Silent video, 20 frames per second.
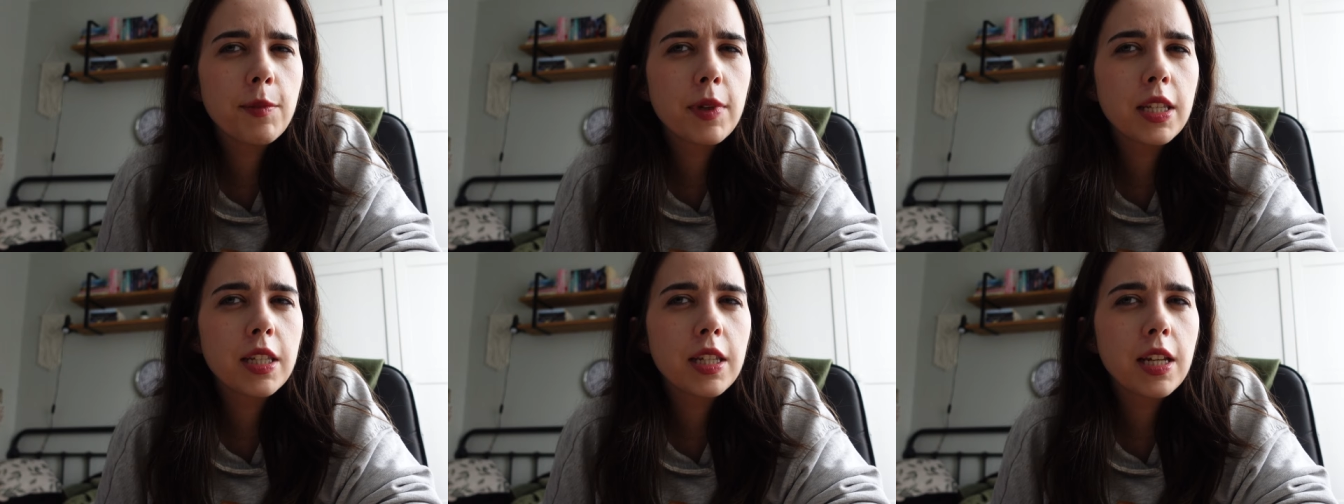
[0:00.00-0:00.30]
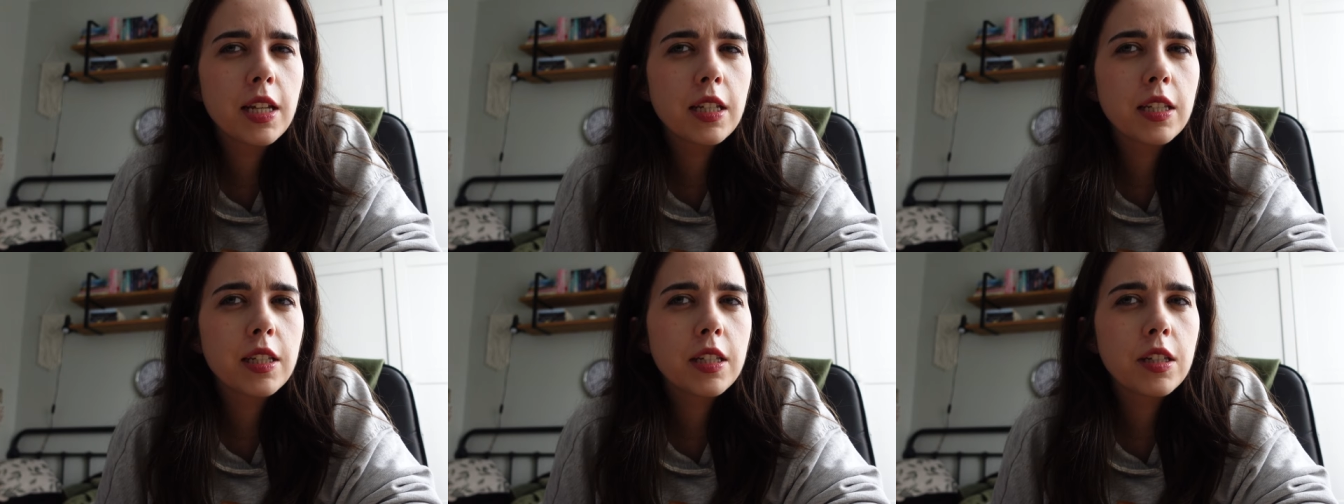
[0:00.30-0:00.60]

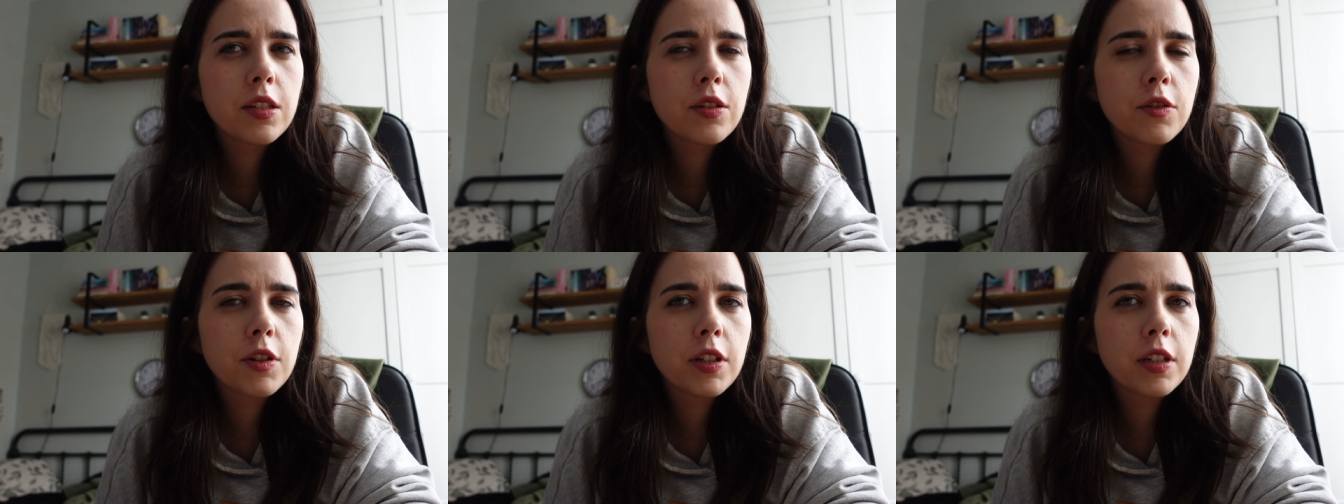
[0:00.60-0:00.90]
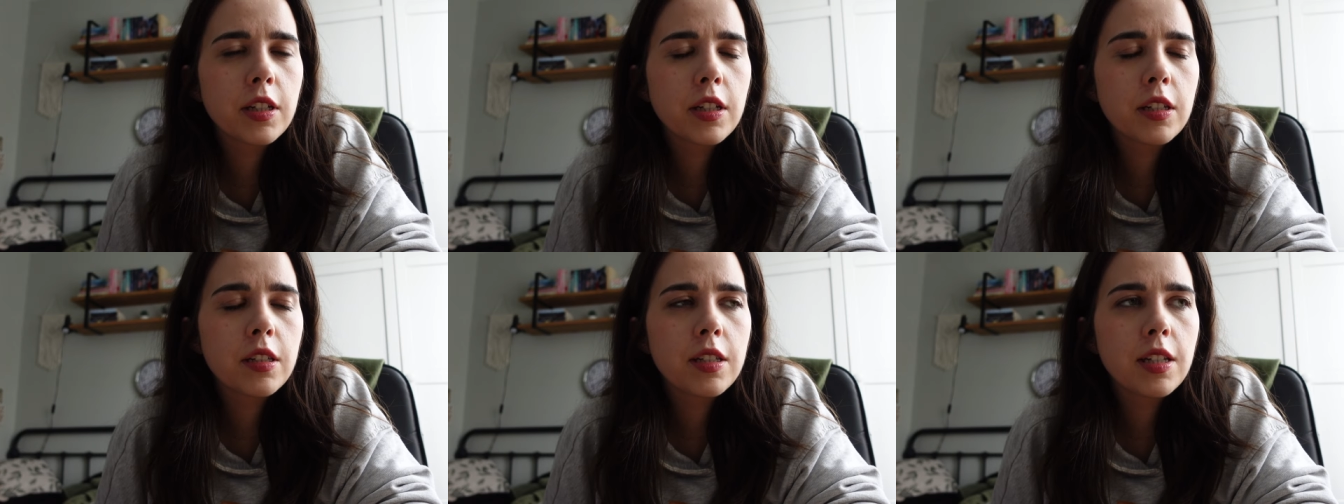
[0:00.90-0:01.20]
Midnight during
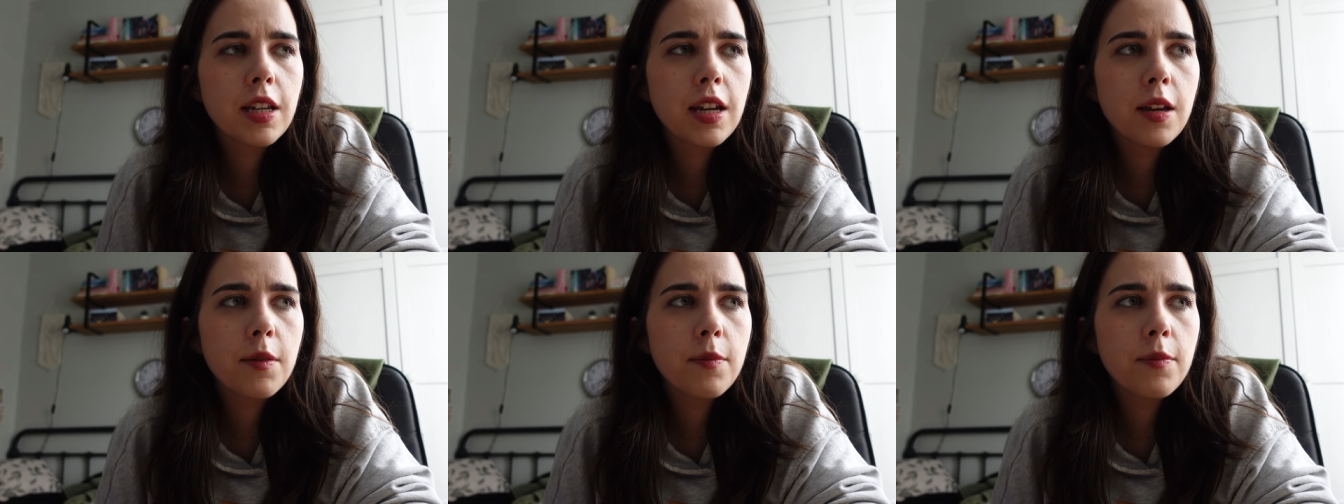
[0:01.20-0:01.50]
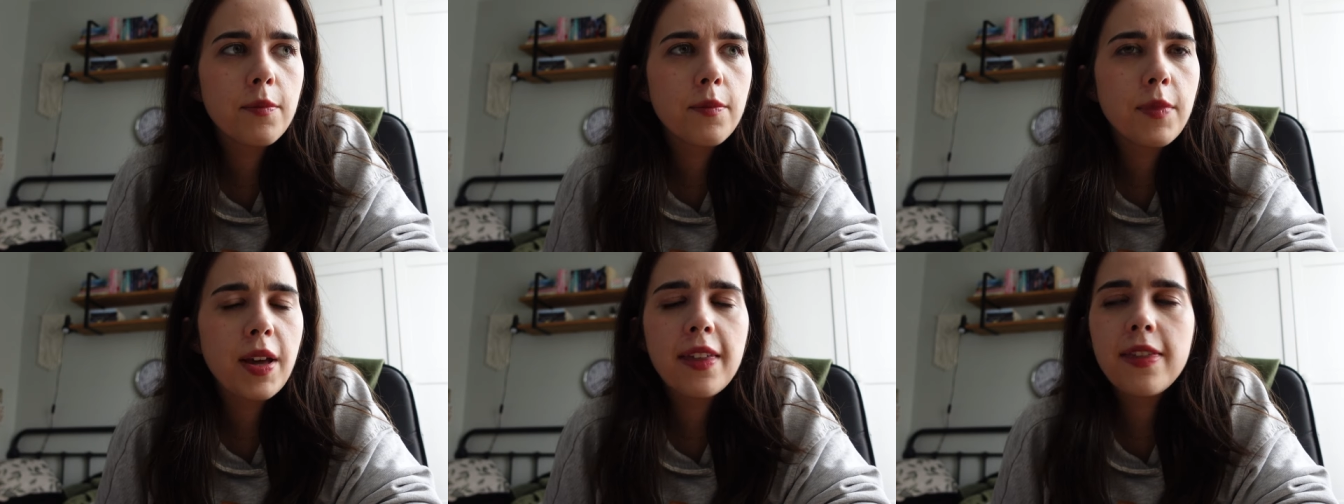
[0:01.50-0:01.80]
that time?
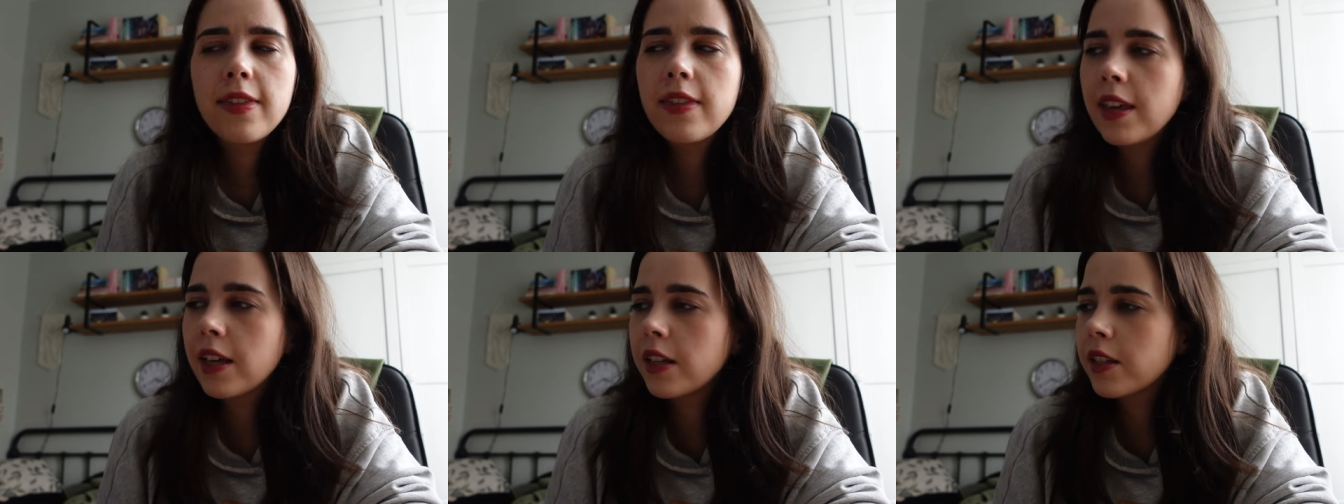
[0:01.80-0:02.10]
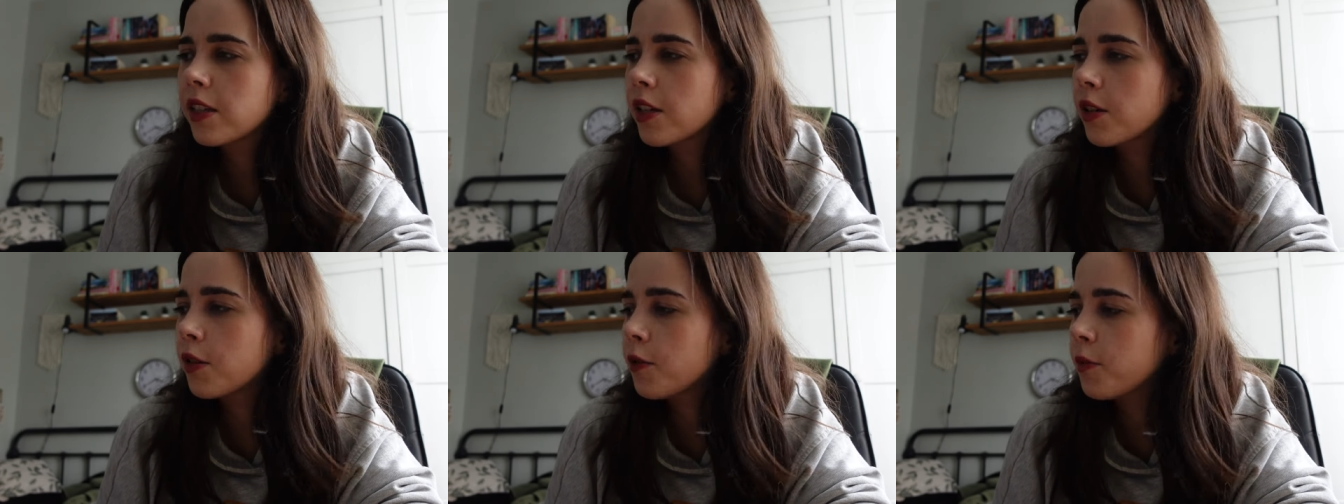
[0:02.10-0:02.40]
I think
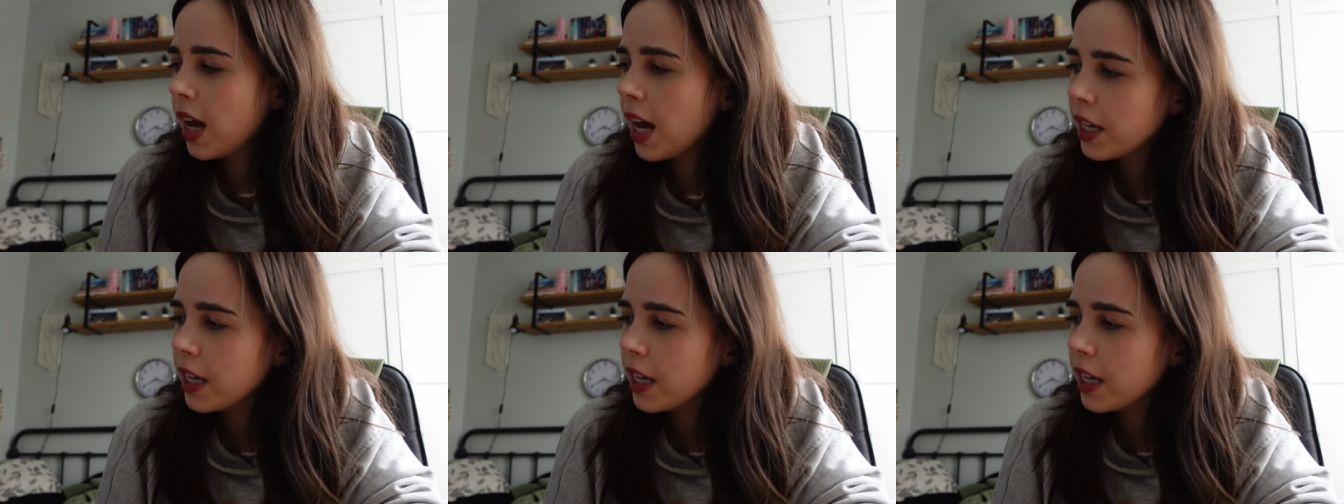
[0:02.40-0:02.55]
so.